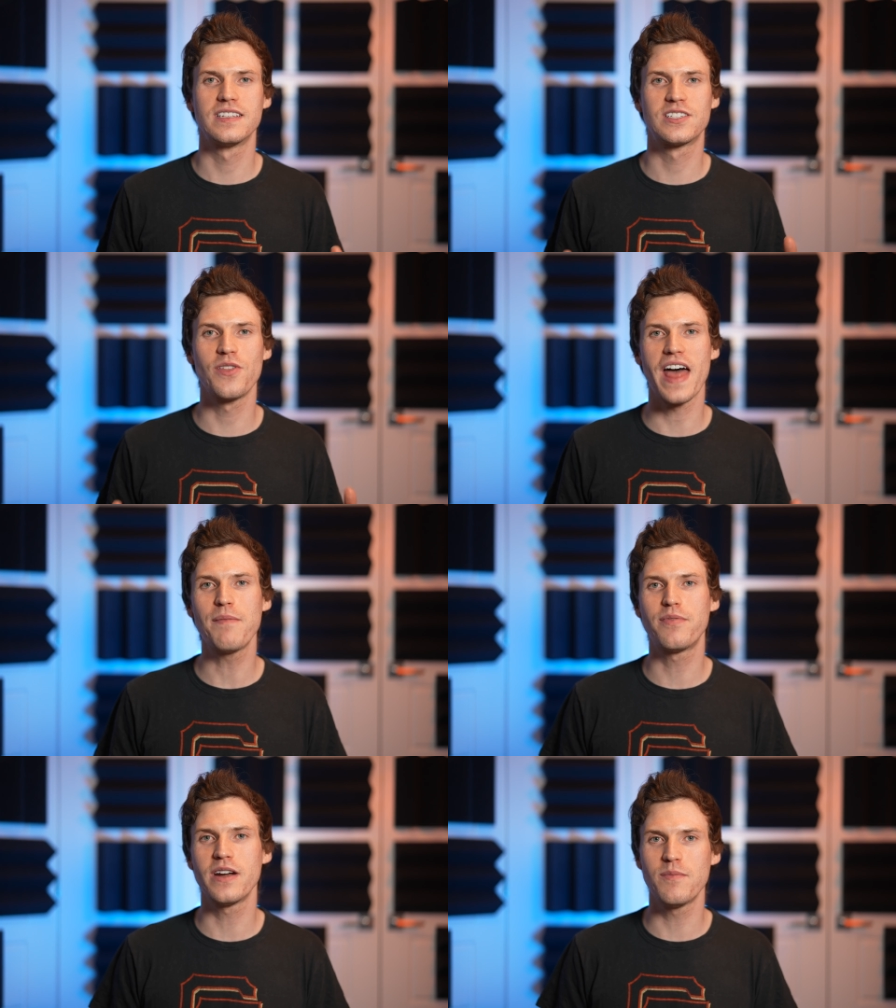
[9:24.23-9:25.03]
So
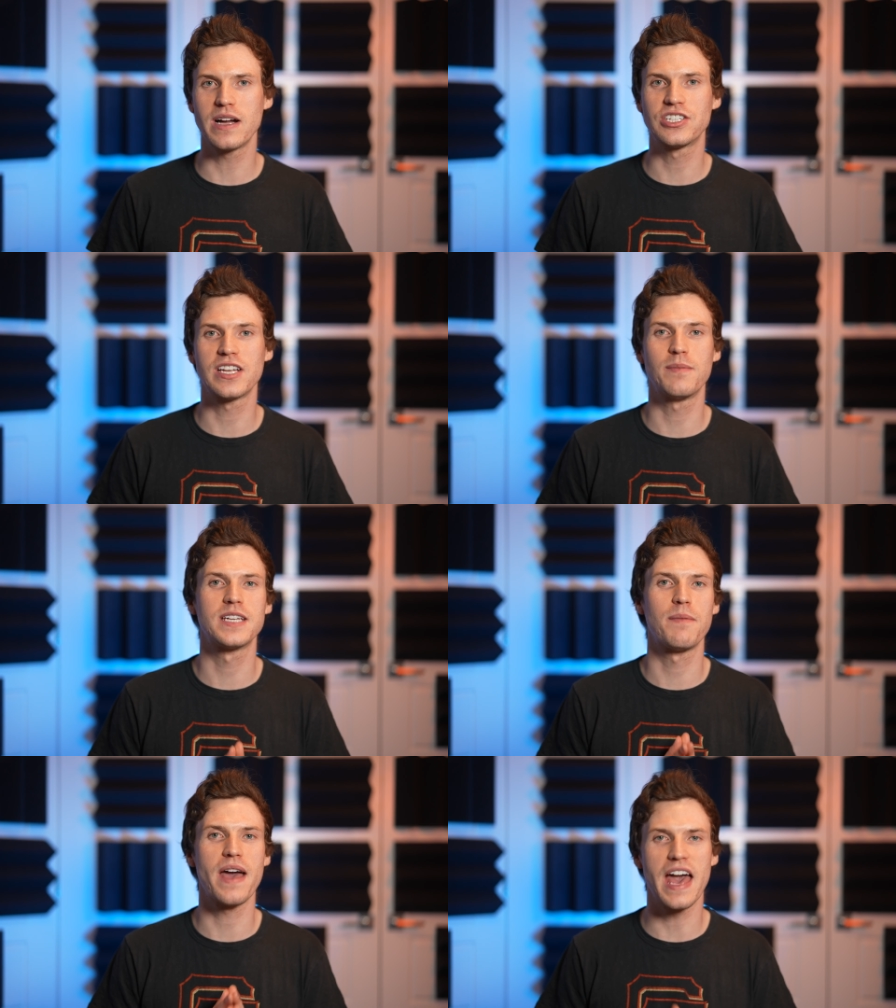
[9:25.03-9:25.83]
that pretty much sums
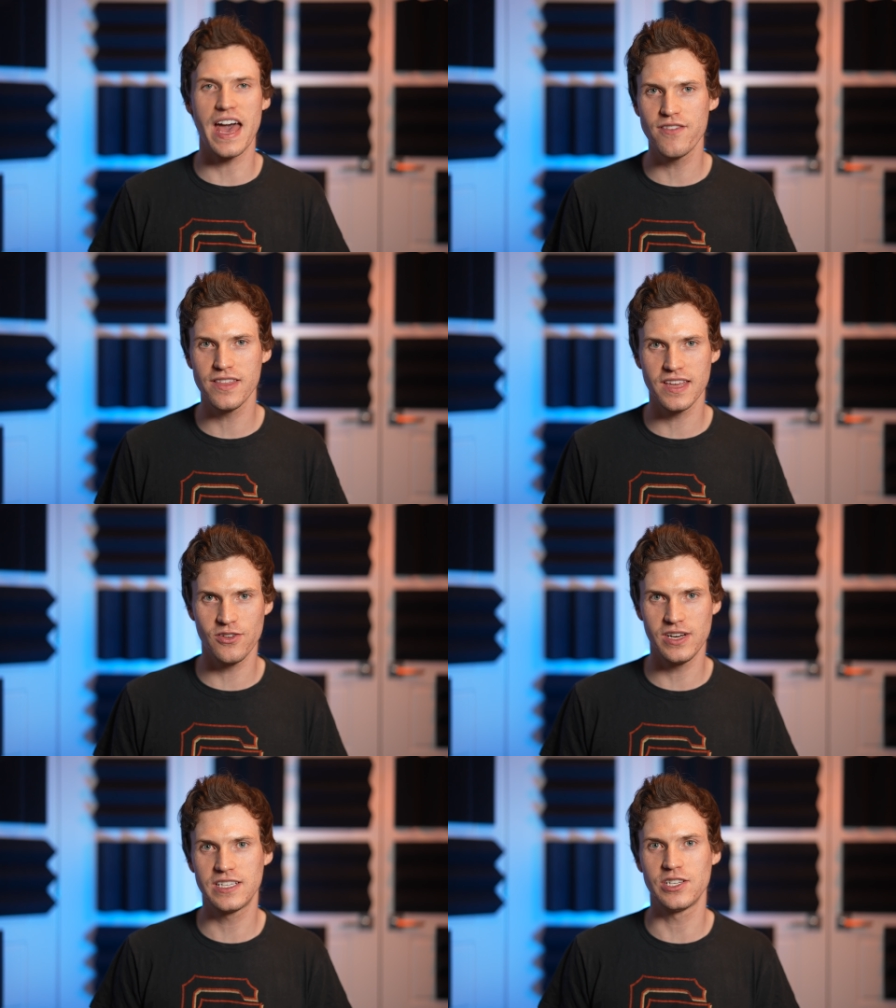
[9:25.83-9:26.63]
up everything you
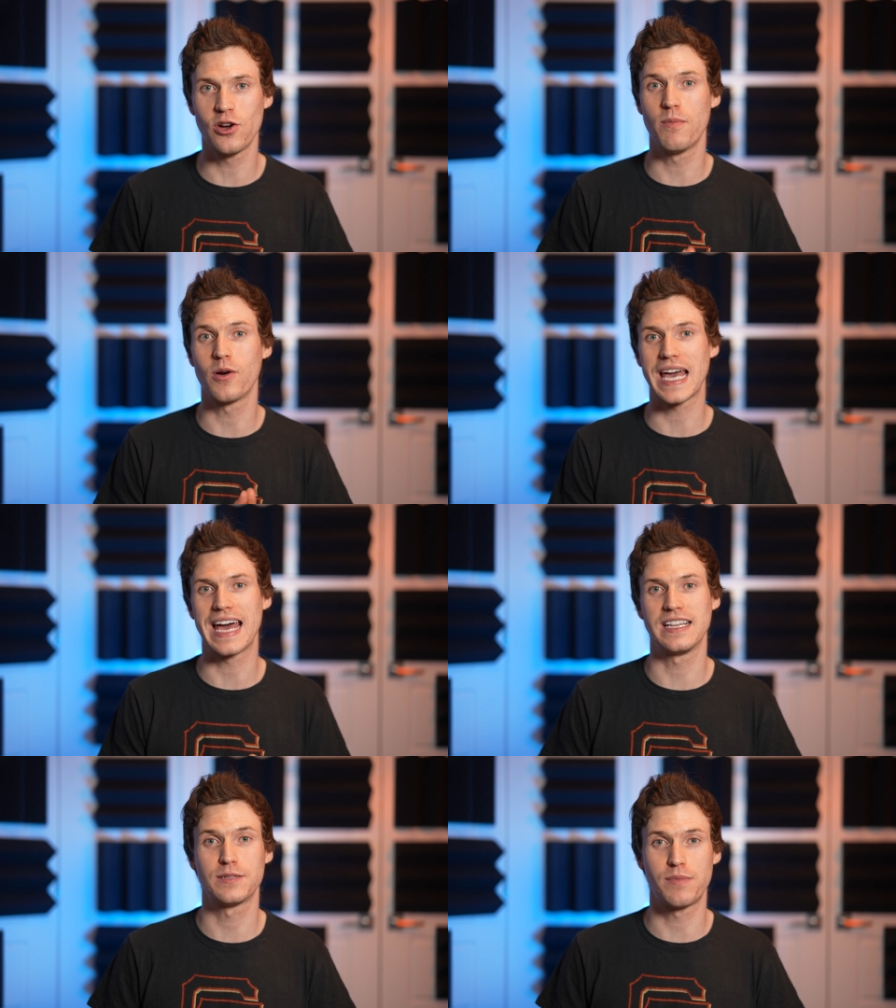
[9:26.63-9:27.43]
need to know about
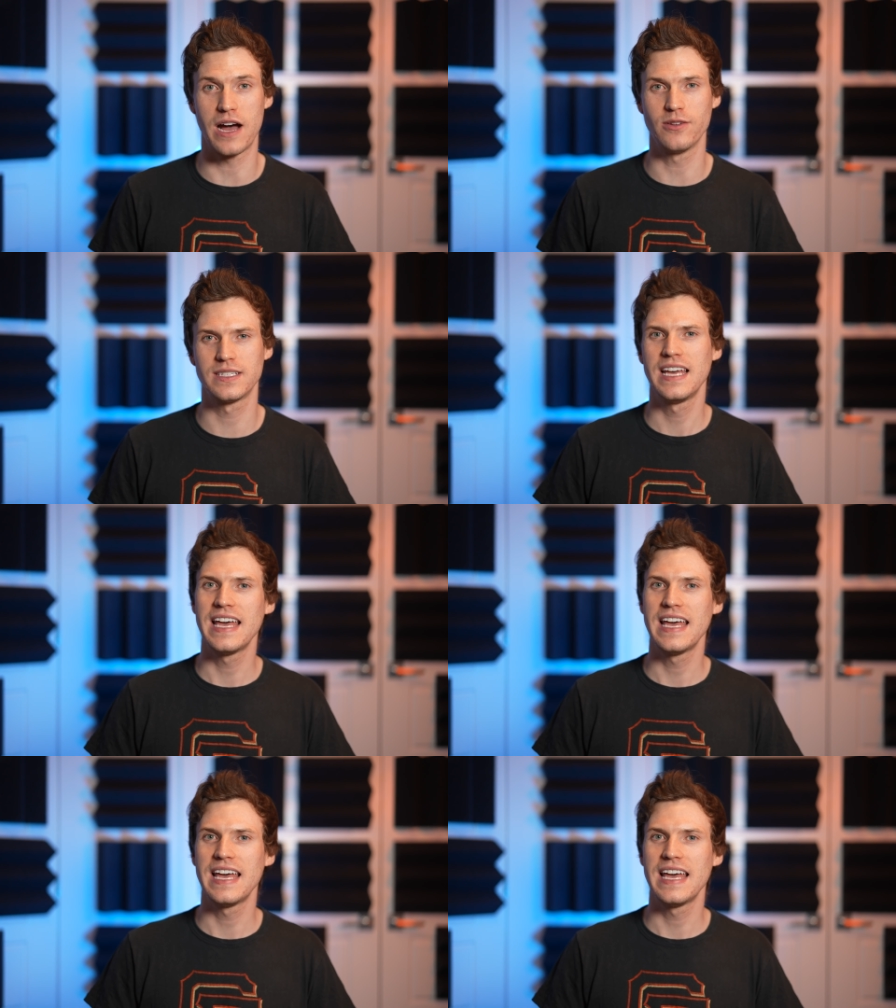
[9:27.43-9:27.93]
Catalyst Browse.